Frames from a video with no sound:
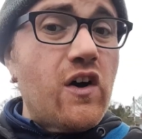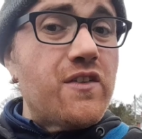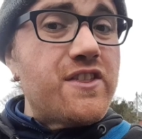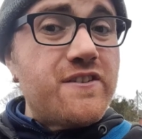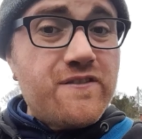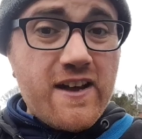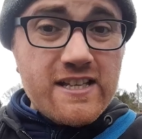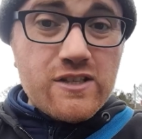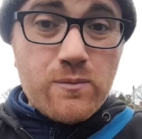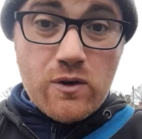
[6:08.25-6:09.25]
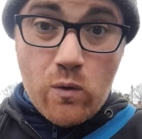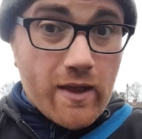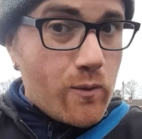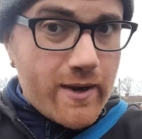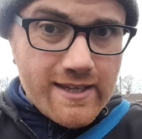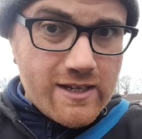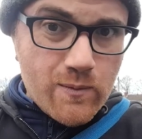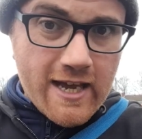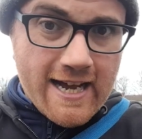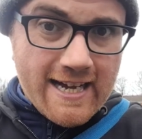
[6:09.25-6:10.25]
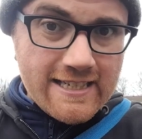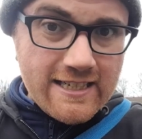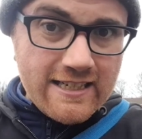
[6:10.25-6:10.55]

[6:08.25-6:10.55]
on the fence with all that wind that we had.